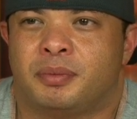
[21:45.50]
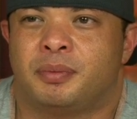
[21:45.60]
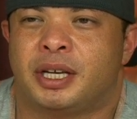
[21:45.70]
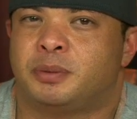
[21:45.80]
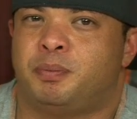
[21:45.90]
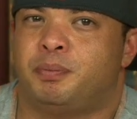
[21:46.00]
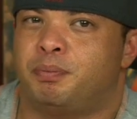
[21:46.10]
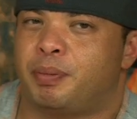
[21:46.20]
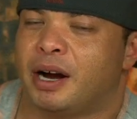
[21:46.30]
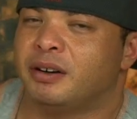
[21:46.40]
because
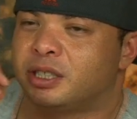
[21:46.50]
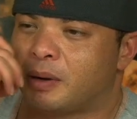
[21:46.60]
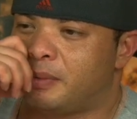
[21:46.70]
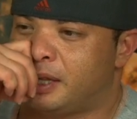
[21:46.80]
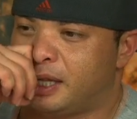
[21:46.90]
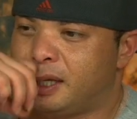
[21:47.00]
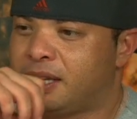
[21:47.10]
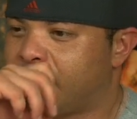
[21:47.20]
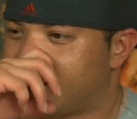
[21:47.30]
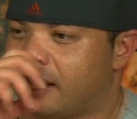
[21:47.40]
parents might be
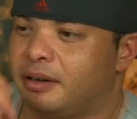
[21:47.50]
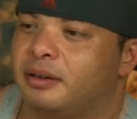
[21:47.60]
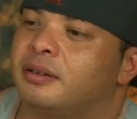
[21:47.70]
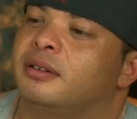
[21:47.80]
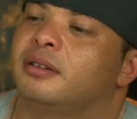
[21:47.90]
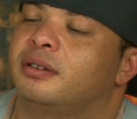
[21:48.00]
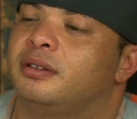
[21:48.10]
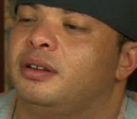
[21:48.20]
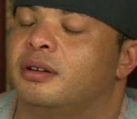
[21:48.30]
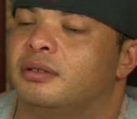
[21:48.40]
thinking that,
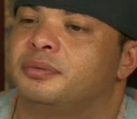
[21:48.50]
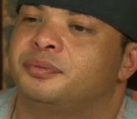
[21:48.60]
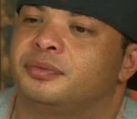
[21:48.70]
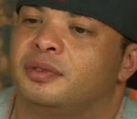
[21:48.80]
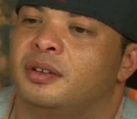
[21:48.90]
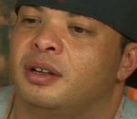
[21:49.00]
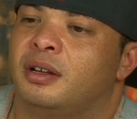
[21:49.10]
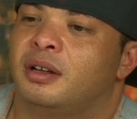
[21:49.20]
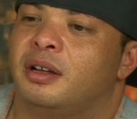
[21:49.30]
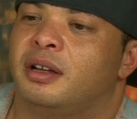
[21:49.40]
you know,
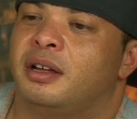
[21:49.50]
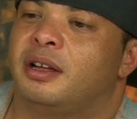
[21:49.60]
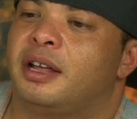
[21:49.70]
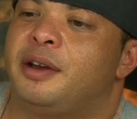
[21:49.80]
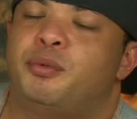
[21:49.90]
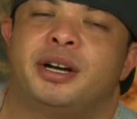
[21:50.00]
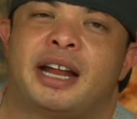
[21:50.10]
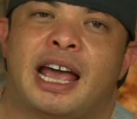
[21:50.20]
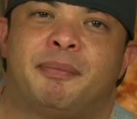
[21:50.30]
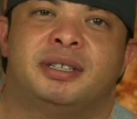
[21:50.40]
it wouldn't
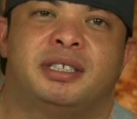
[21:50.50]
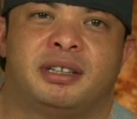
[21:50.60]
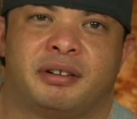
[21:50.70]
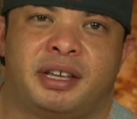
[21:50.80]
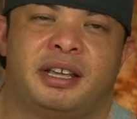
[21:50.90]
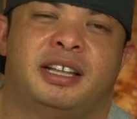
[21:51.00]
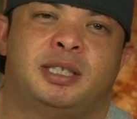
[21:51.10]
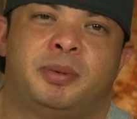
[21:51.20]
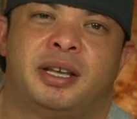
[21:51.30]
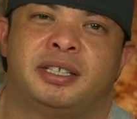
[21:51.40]
happen to their
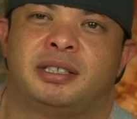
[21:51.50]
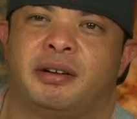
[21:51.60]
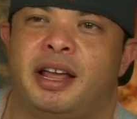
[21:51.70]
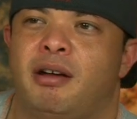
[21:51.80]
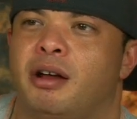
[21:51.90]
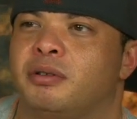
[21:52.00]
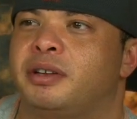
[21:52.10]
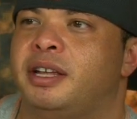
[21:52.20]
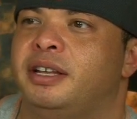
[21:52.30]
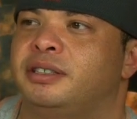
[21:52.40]
kids because they're A honor roll
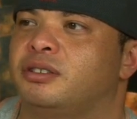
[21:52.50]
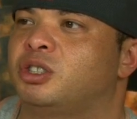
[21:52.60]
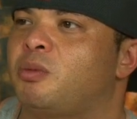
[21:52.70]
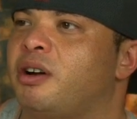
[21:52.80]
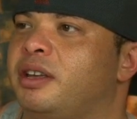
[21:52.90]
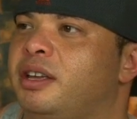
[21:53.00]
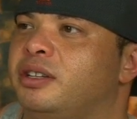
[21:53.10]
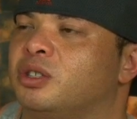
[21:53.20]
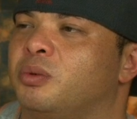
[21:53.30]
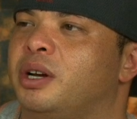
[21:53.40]
kids, they're smart
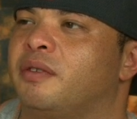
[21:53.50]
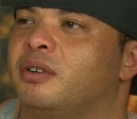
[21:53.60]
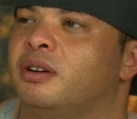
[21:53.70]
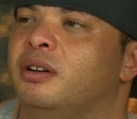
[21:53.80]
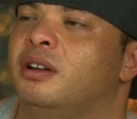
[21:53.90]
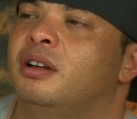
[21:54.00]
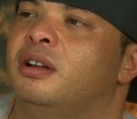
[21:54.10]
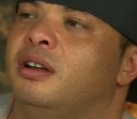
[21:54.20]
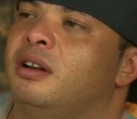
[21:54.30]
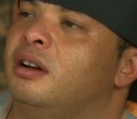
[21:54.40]
kids or whatever.
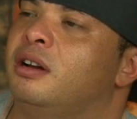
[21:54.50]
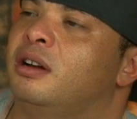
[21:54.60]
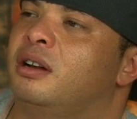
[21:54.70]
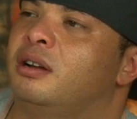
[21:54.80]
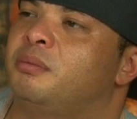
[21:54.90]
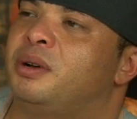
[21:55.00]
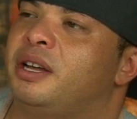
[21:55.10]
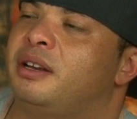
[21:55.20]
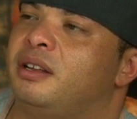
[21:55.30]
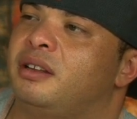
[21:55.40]

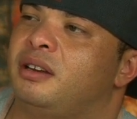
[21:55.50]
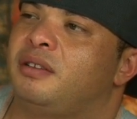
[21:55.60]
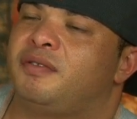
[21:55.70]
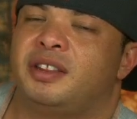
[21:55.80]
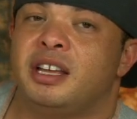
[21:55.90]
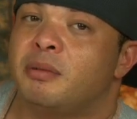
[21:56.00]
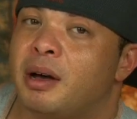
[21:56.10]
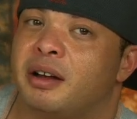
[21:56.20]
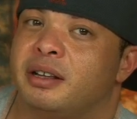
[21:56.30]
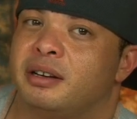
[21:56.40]
But if you think
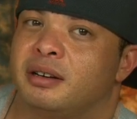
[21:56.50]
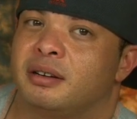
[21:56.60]
about it,